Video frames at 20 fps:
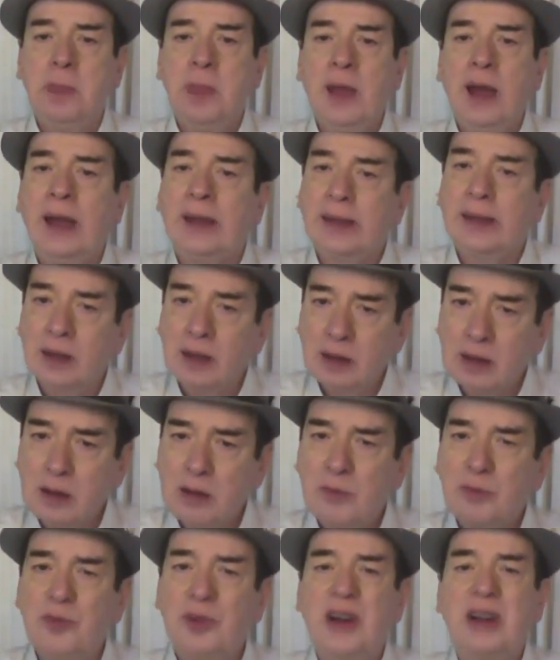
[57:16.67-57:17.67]
I
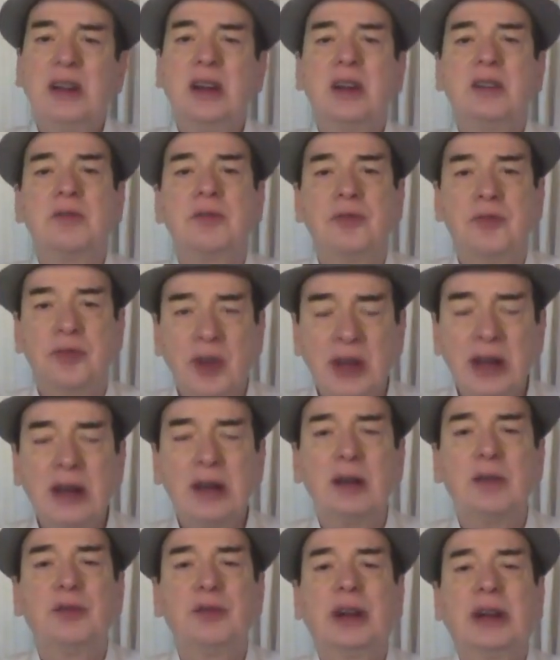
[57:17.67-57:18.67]
find it very
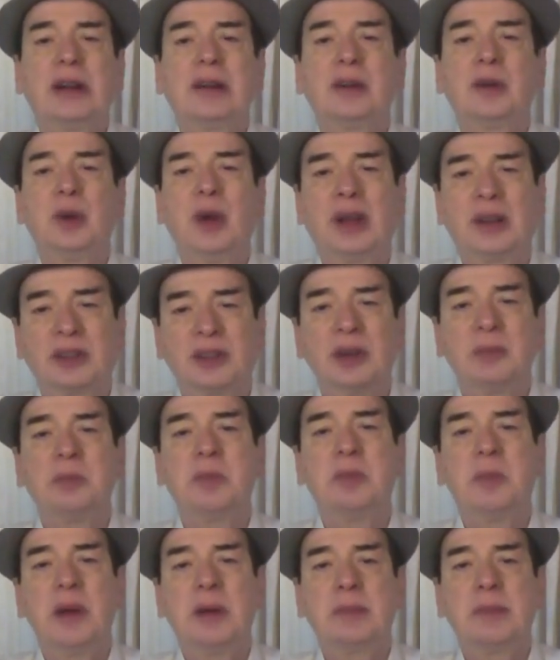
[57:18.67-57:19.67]
difficult to
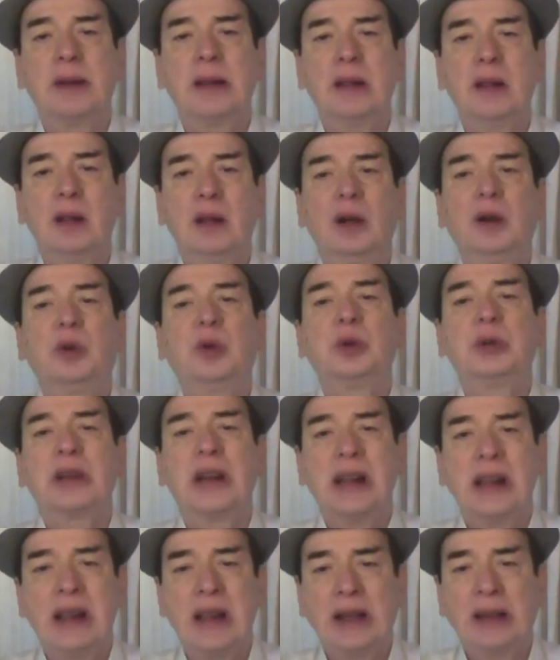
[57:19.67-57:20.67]
accept people who
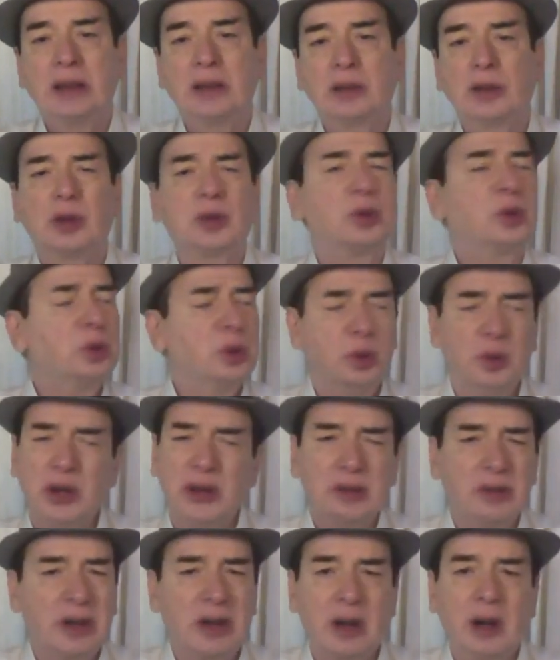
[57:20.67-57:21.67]
tell lies or who do
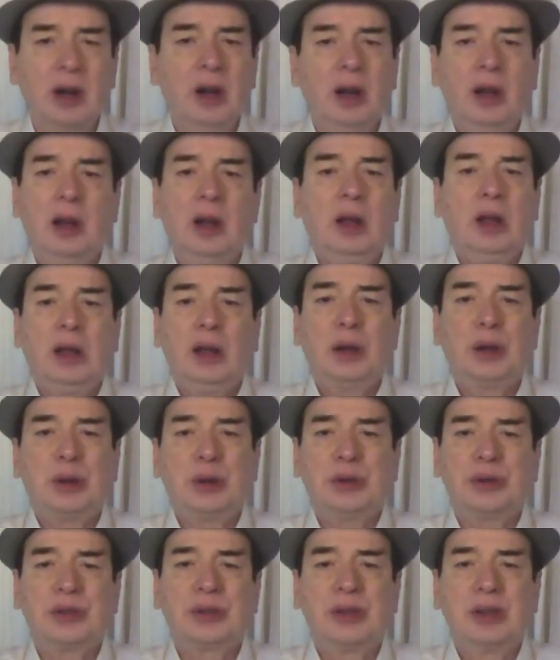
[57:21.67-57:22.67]
whatever it
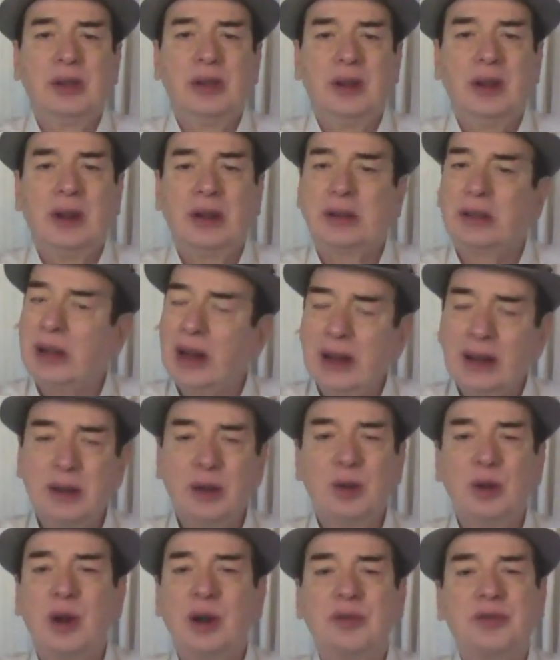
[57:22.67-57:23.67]
is. That I
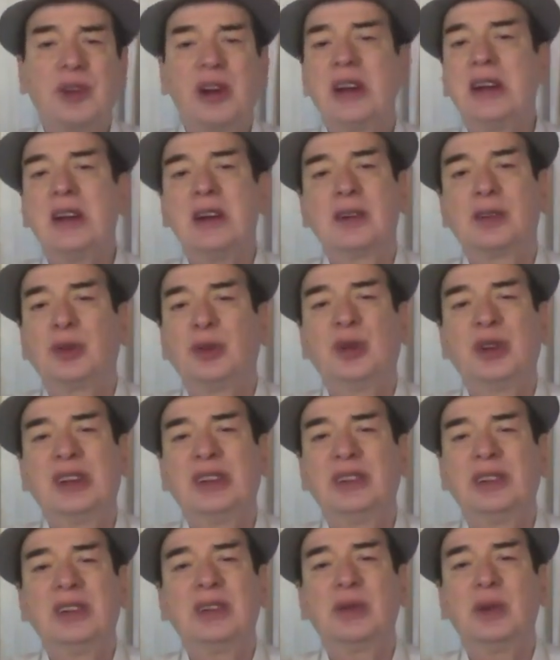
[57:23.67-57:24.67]
do not find it so
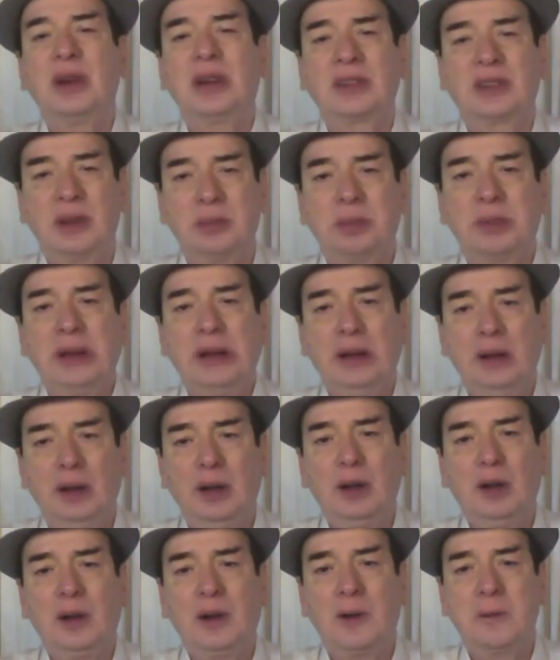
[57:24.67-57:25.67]
easy to accept
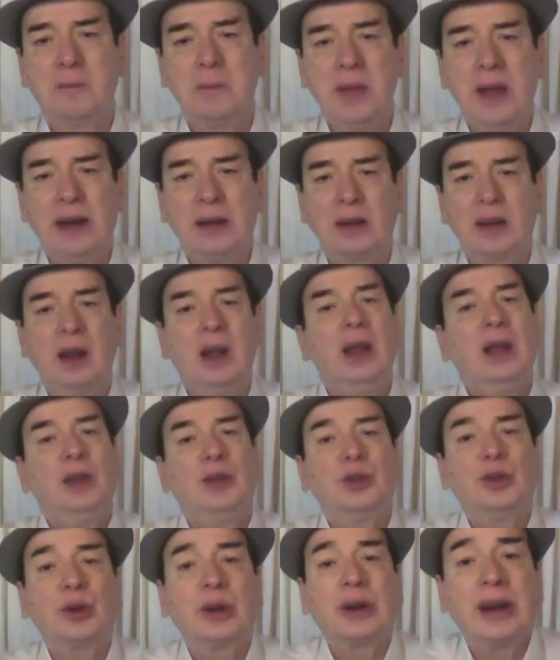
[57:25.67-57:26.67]
that.
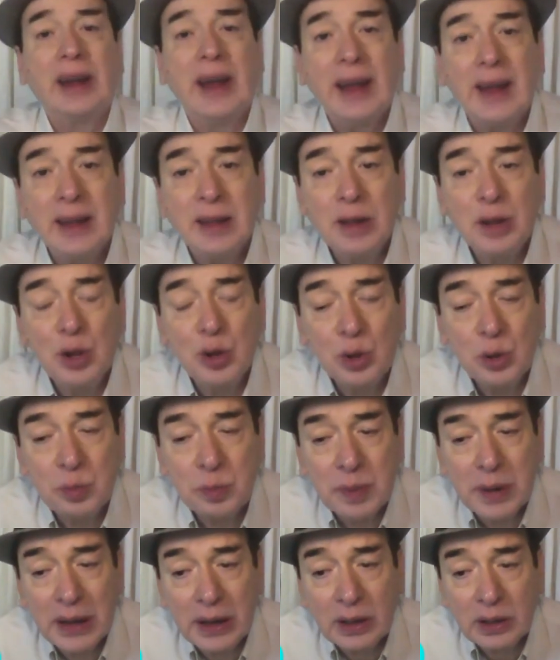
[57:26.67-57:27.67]
So can you
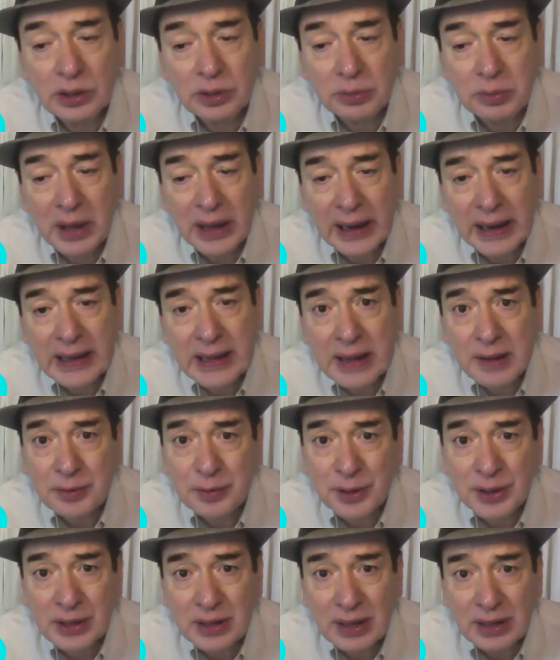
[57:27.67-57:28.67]
please make an
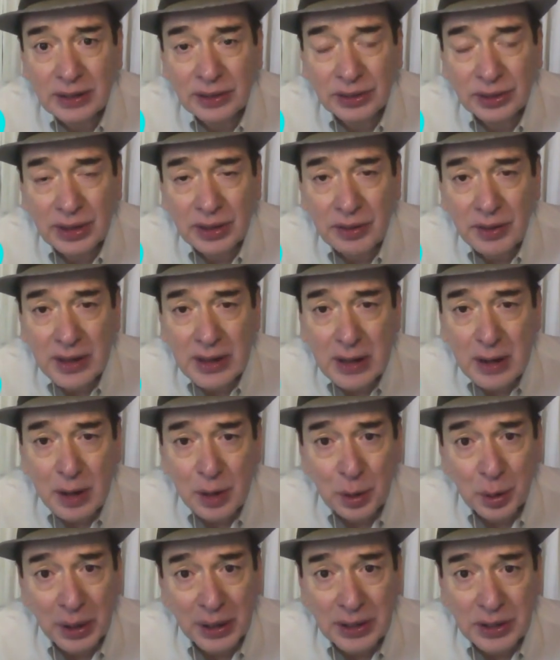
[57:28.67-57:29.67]
effort and see whether
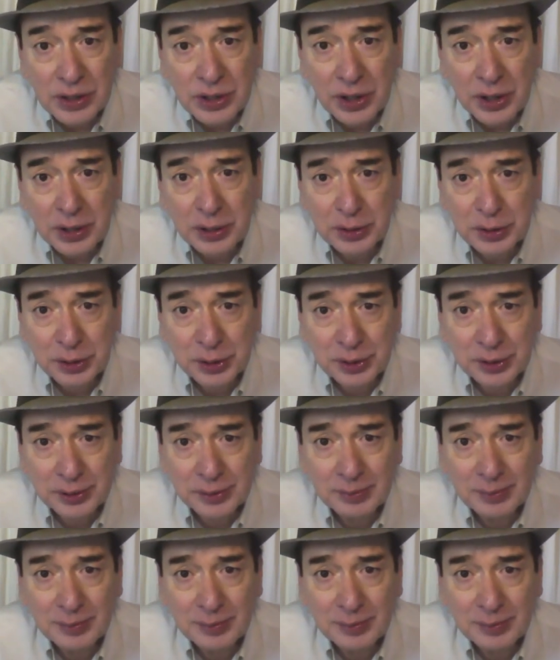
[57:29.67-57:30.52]
you can change?